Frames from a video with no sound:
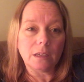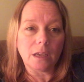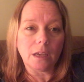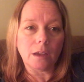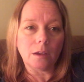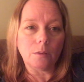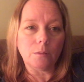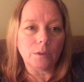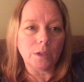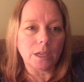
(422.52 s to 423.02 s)

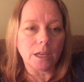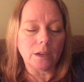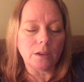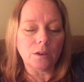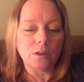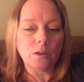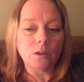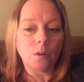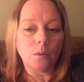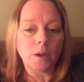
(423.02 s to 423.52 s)
and we had
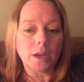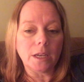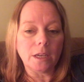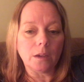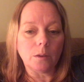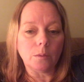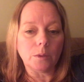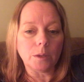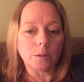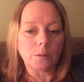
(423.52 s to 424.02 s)
no
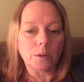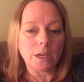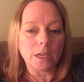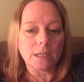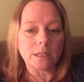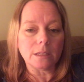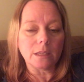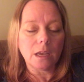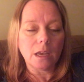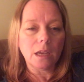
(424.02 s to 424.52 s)
idea what it
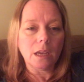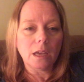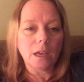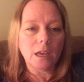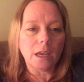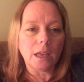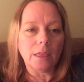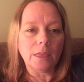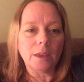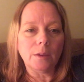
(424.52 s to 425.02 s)
was.
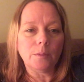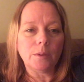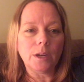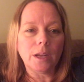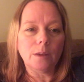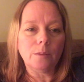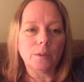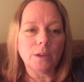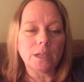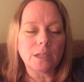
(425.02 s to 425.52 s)
And then when
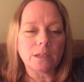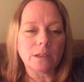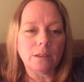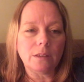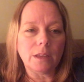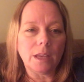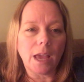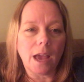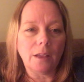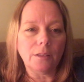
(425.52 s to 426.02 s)
I went to
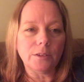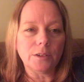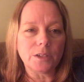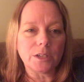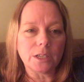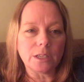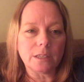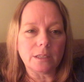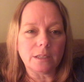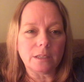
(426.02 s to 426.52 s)
the
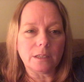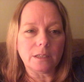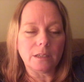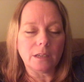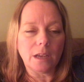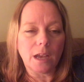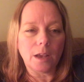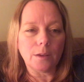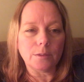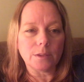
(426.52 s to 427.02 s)
allergist,
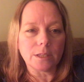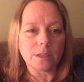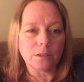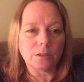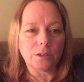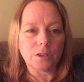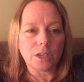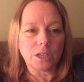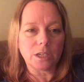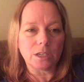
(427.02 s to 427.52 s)
I was
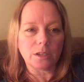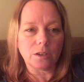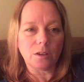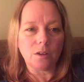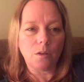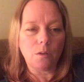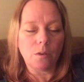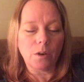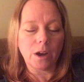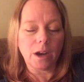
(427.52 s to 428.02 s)
allergic to
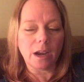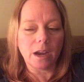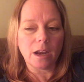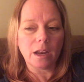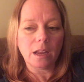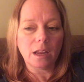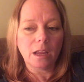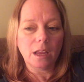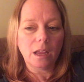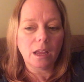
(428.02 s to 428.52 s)

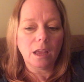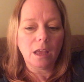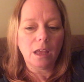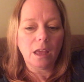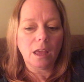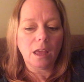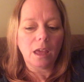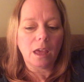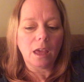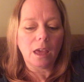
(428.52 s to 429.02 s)
corn,
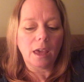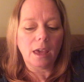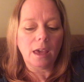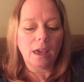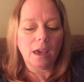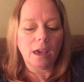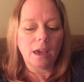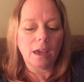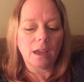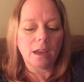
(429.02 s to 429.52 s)

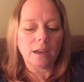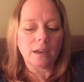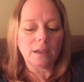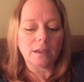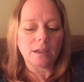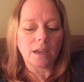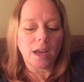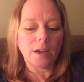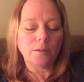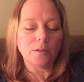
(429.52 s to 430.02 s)

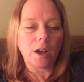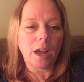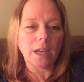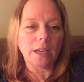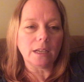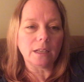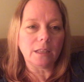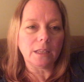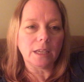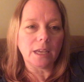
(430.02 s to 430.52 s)
and
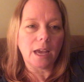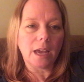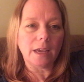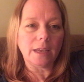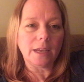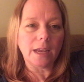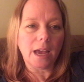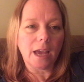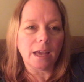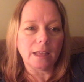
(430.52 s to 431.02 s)
ironically,
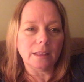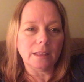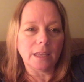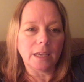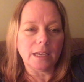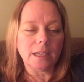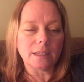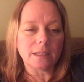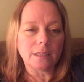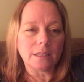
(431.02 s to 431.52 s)
I'd had
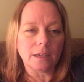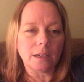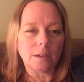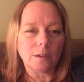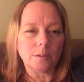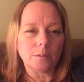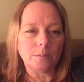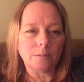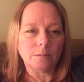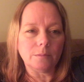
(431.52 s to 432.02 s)
like
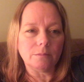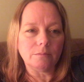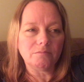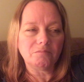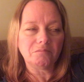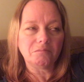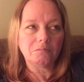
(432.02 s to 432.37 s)
some